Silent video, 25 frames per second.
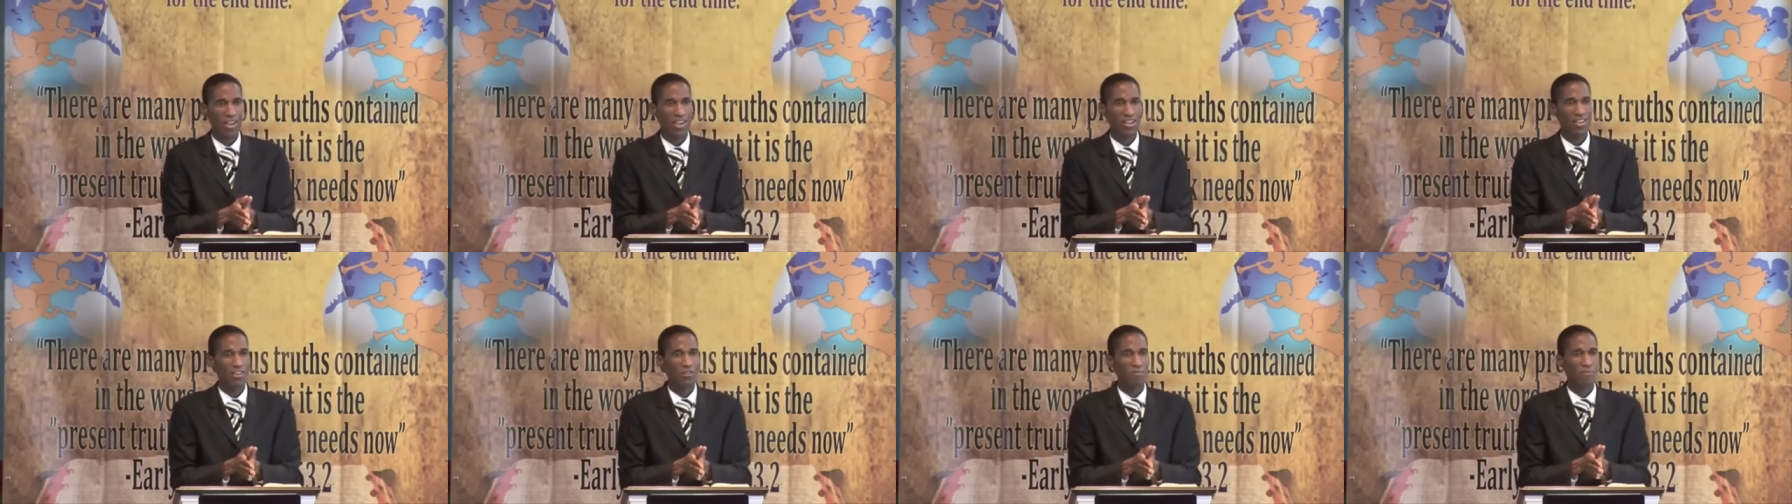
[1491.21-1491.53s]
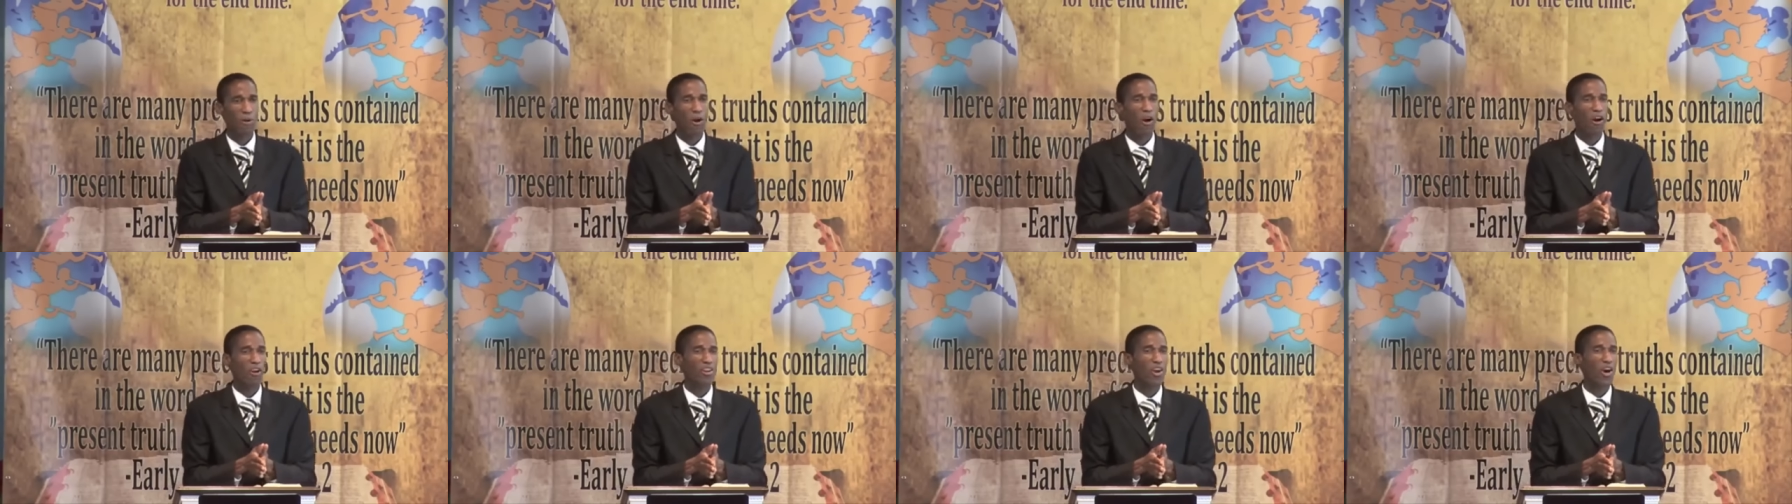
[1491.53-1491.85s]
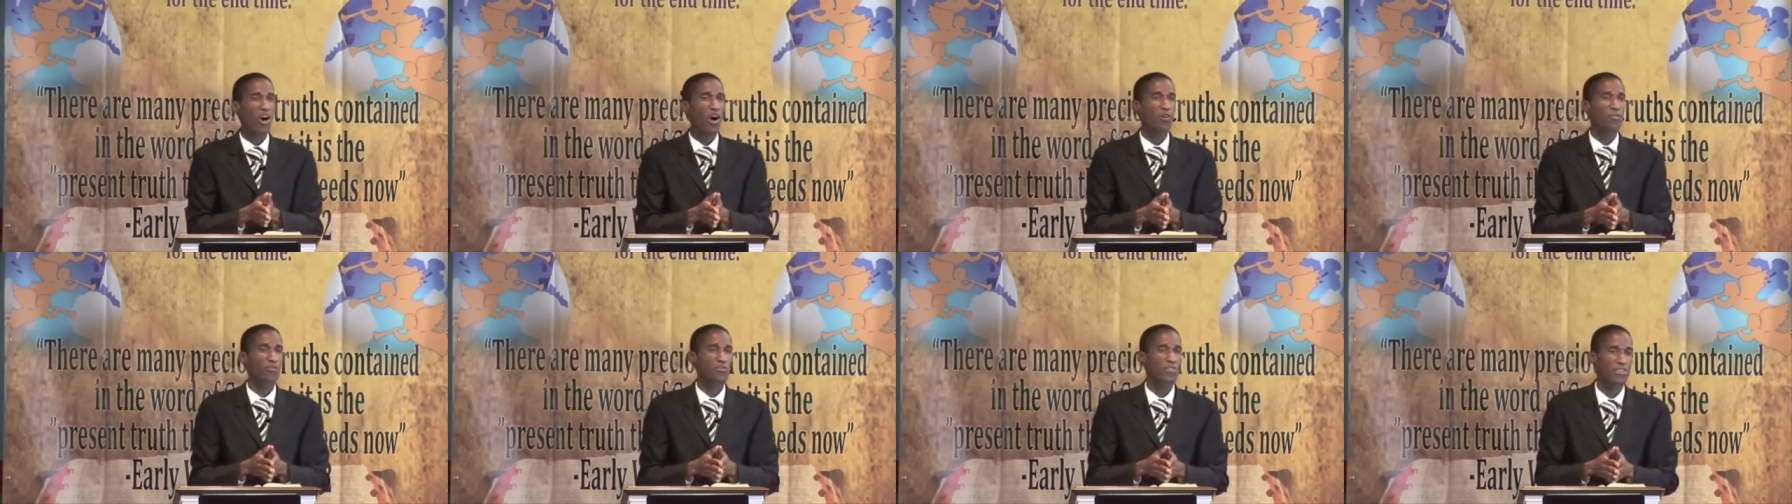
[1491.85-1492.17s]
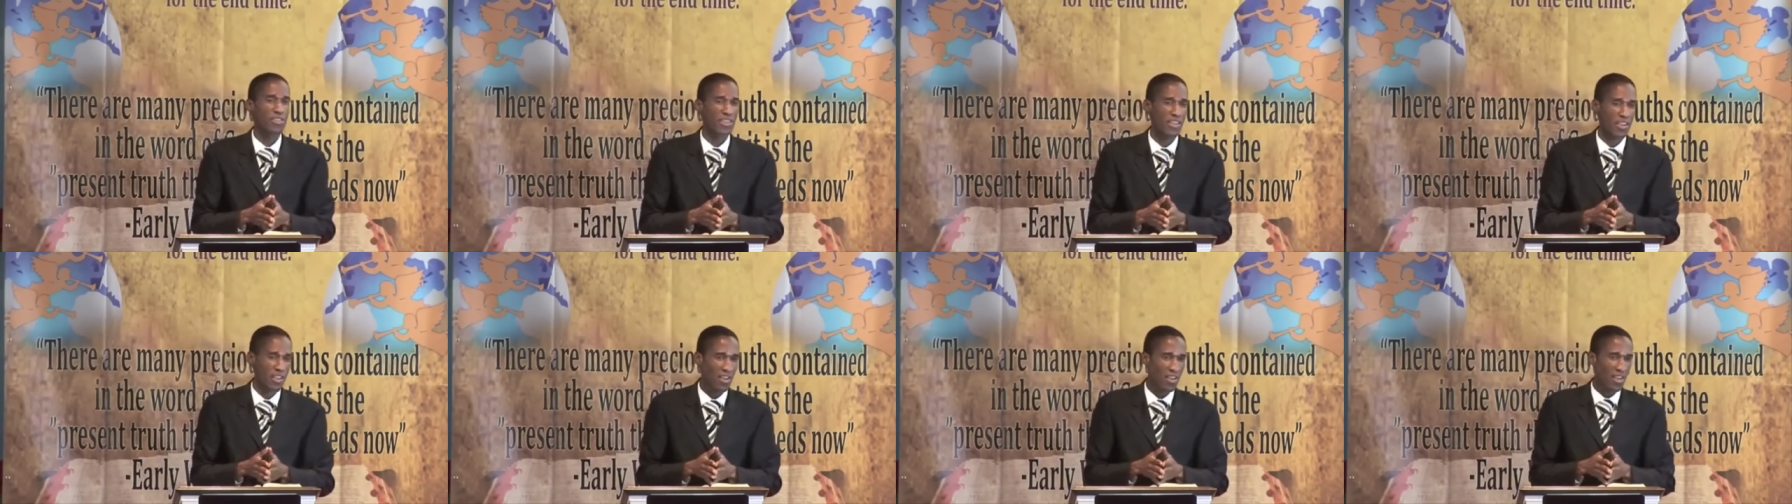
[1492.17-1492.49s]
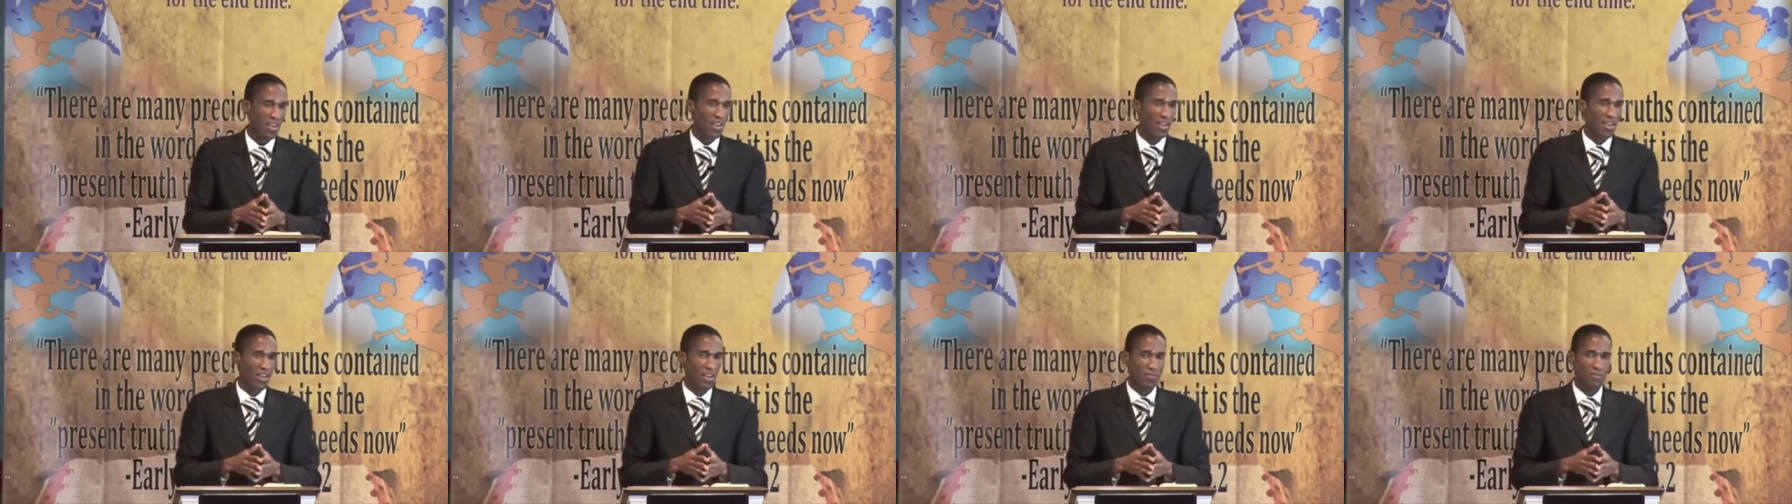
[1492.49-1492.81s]
it is part of the
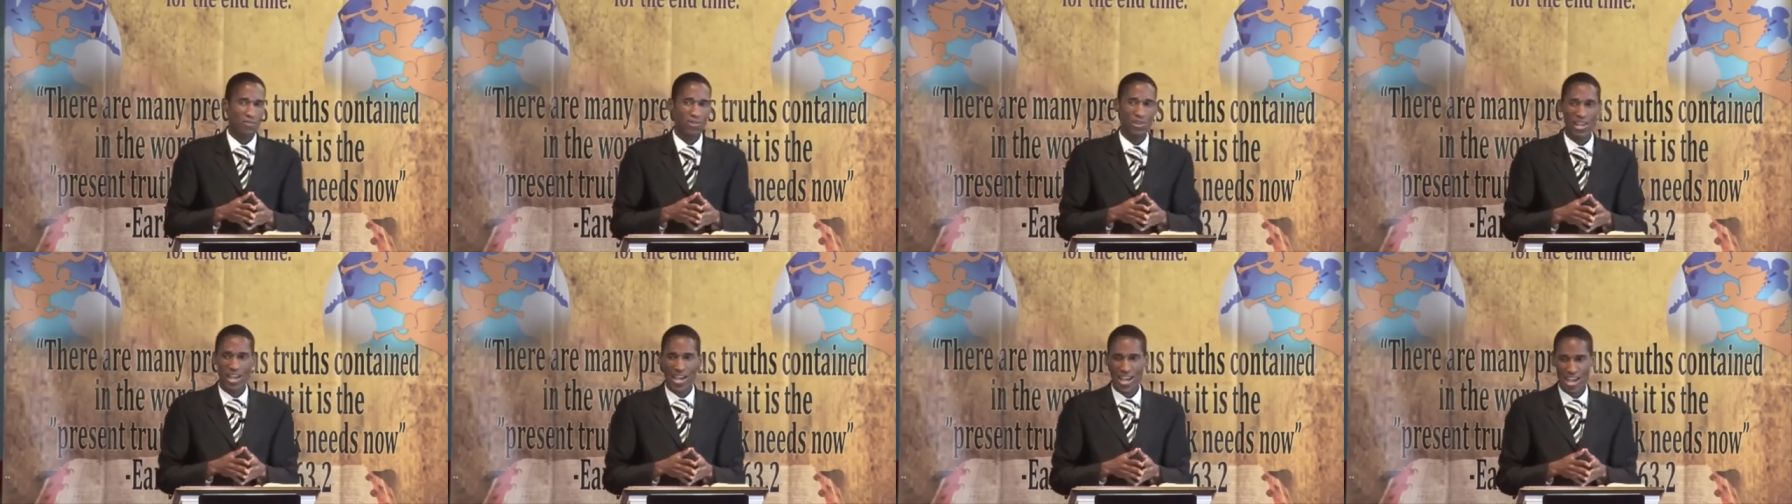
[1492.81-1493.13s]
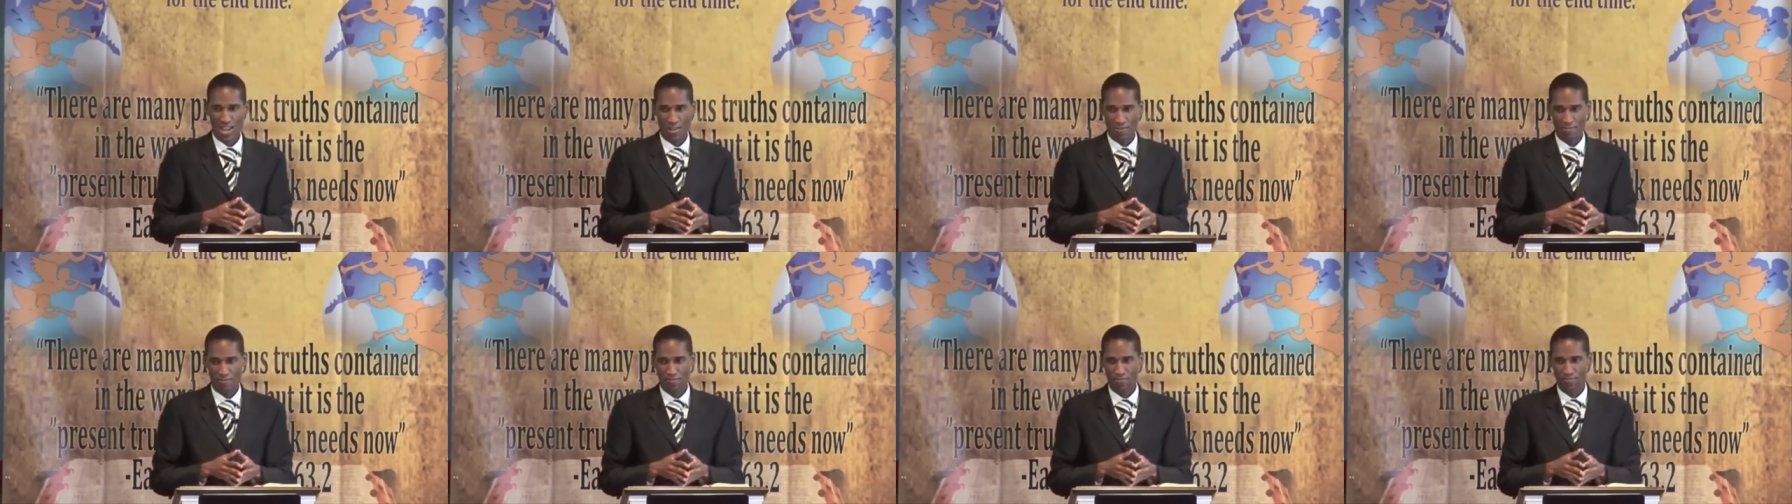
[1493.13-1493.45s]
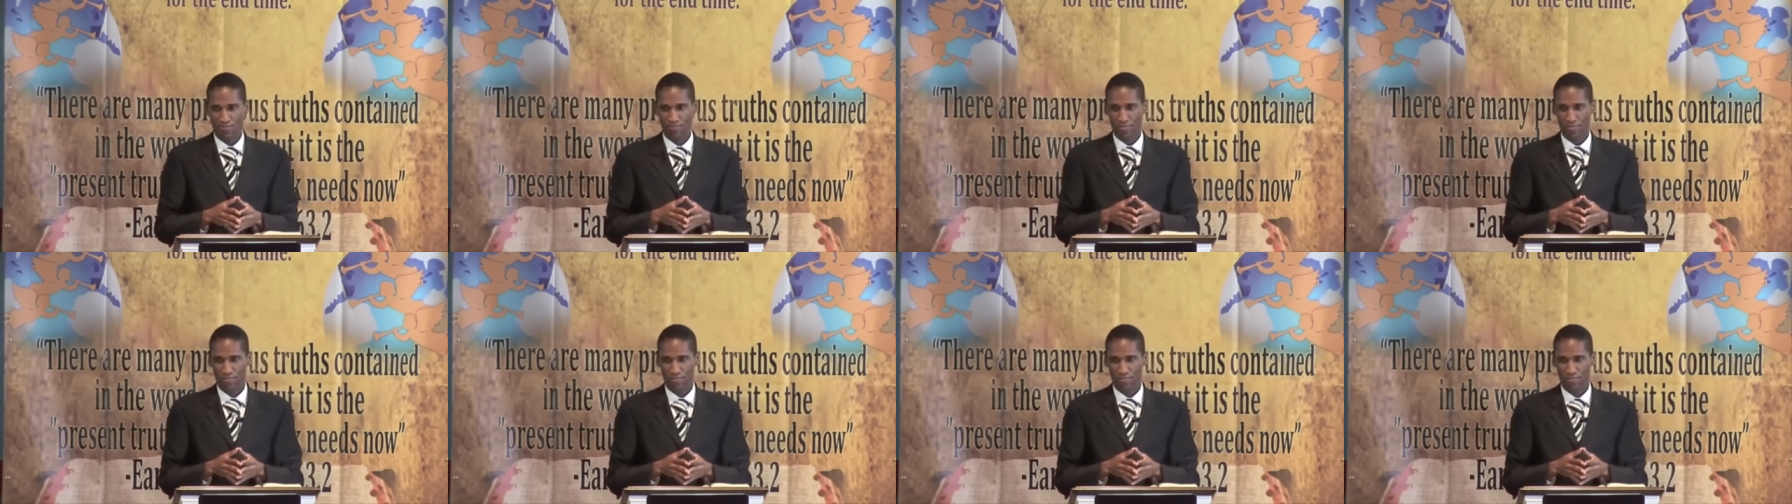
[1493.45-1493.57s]
plan